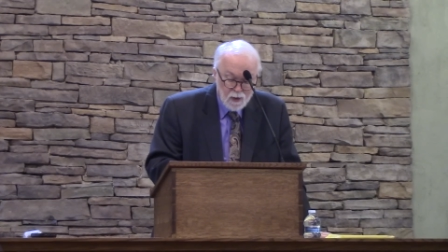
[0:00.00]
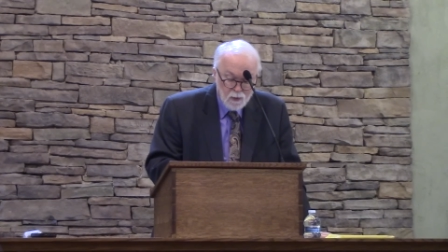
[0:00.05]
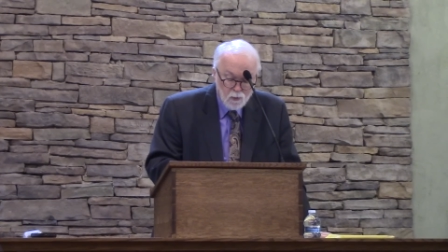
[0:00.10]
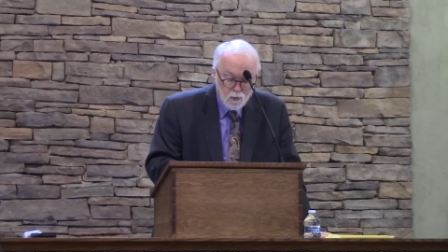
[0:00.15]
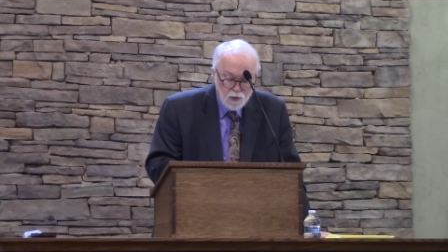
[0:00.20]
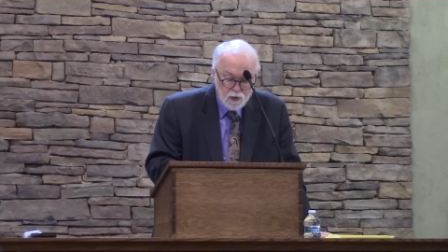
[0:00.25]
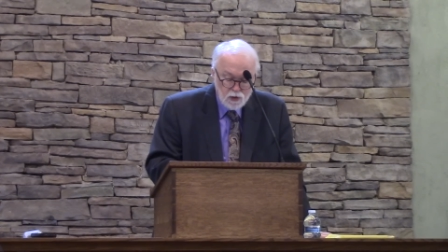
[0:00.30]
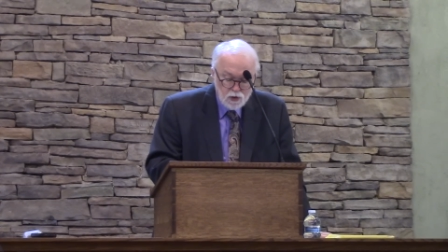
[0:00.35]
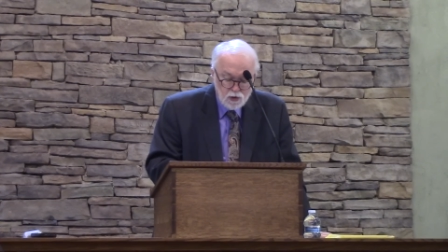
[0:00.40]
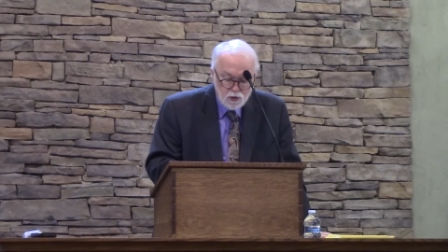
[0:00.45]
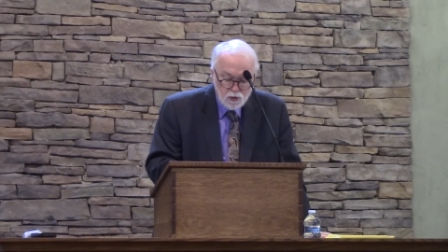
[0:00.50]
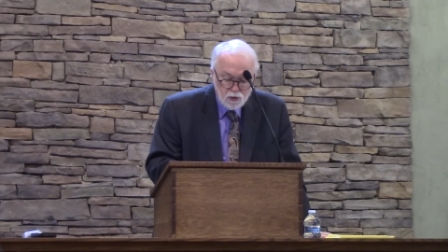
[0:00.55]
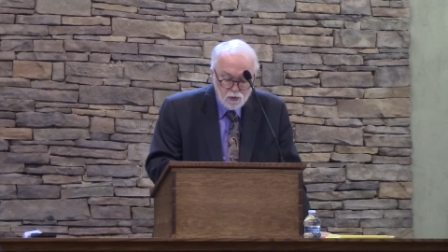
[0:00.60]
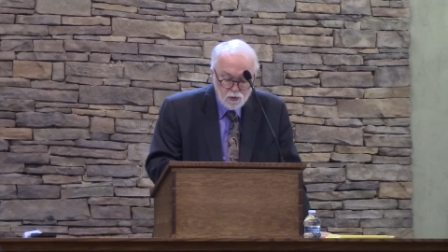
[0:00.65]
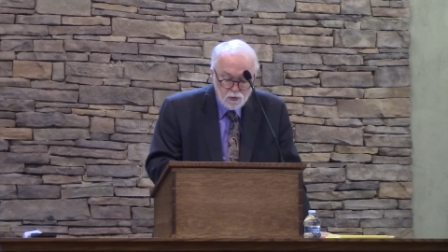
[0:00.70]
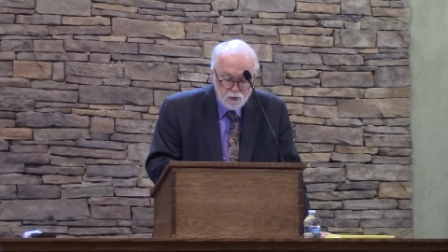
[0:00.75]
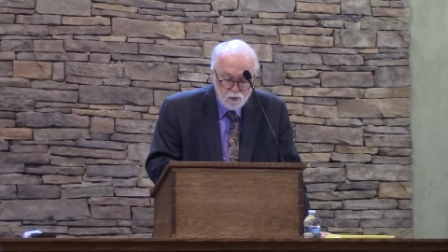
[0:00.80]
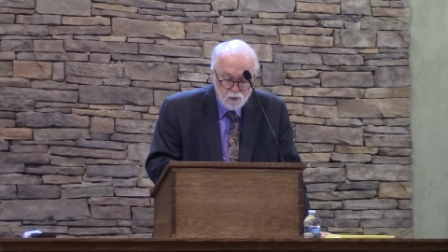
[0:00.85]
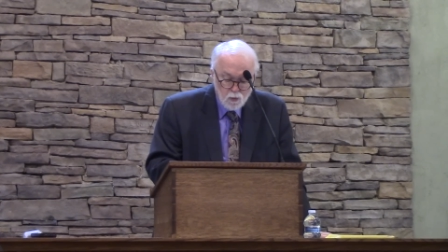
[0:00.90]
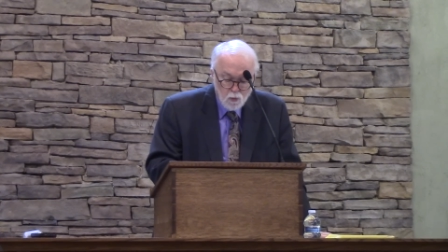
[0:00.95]
that we
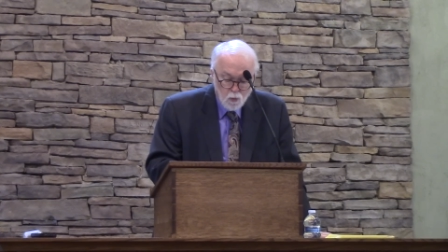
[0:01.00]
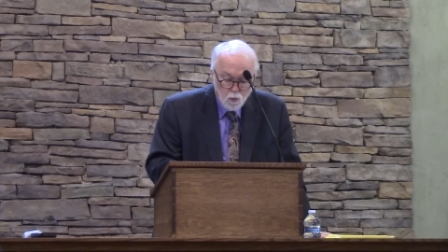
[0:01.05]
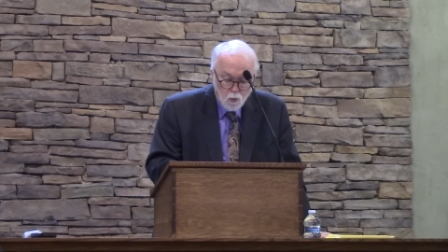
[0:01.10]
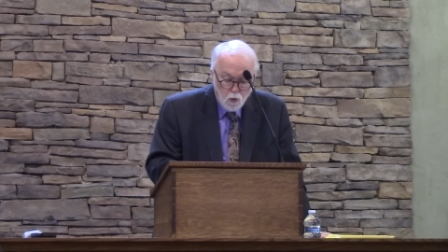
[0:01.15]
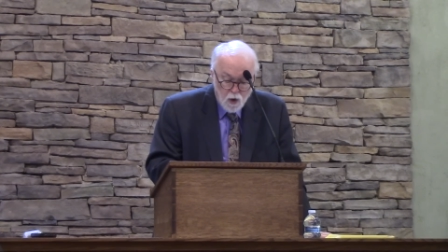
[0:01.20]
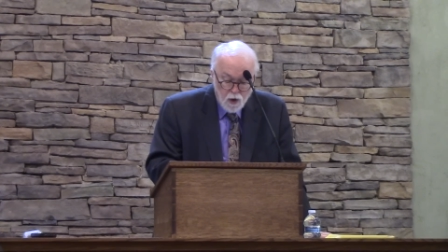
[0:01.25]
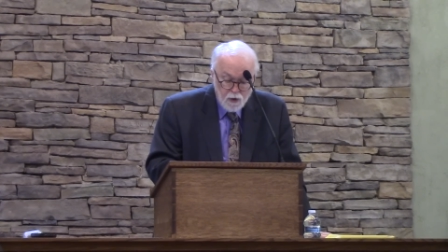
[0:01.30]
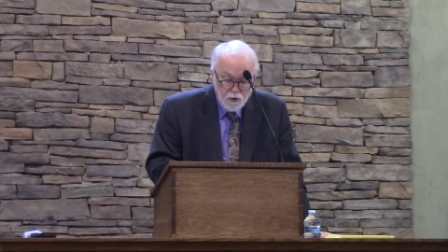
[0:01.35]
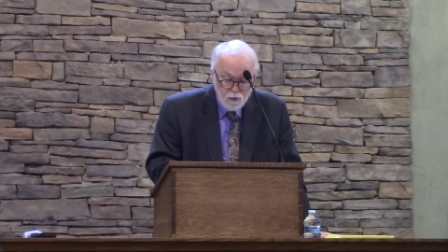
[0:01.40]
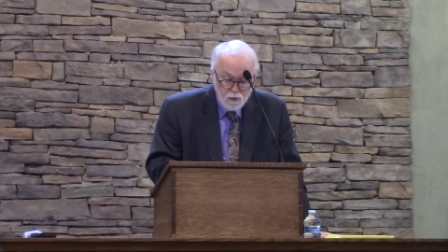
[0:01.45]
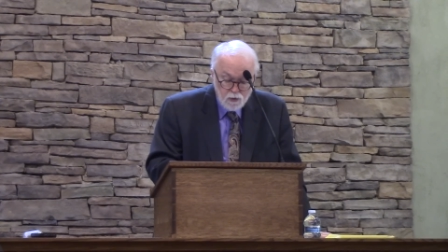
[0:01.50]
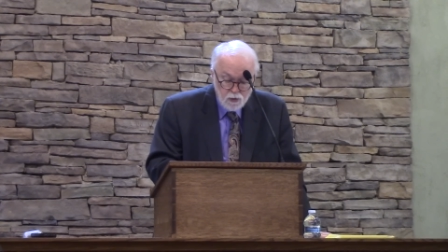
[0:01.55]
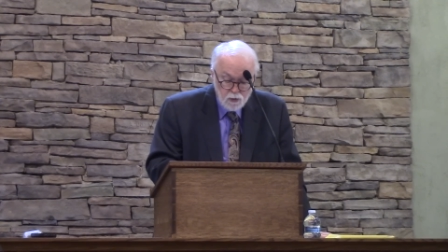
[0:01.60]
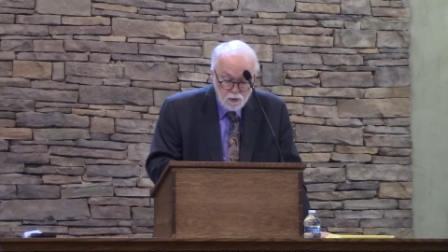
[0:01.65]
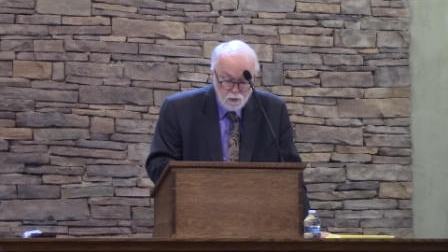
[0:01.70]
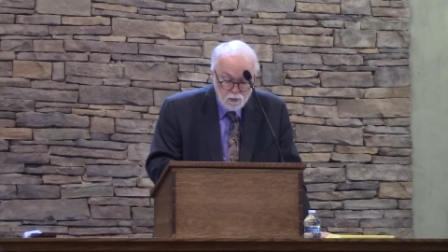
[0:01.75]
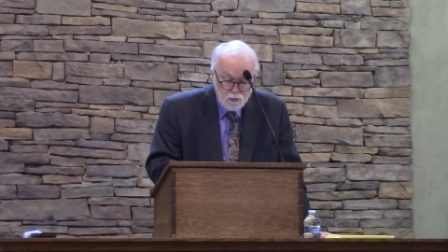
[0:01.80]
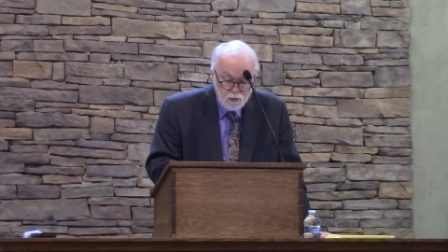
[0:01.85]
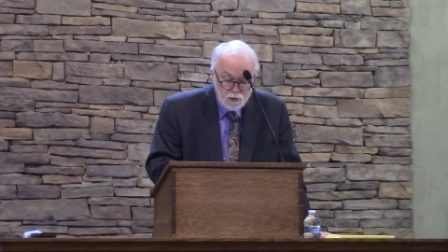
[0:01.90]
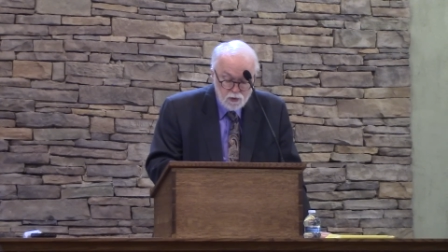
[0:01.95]
should water
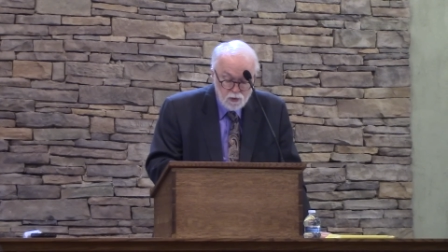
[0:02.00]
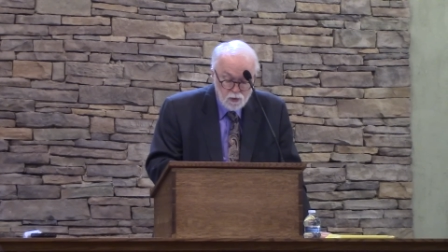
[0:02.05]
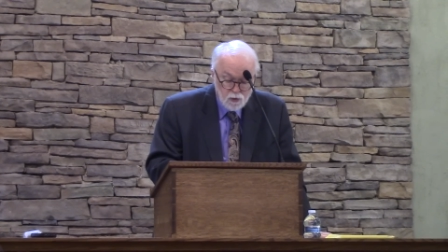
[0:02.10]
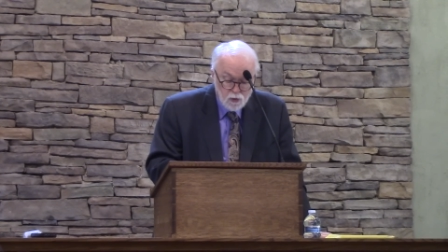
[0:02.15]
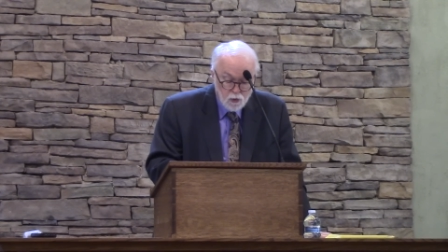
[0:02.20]
used,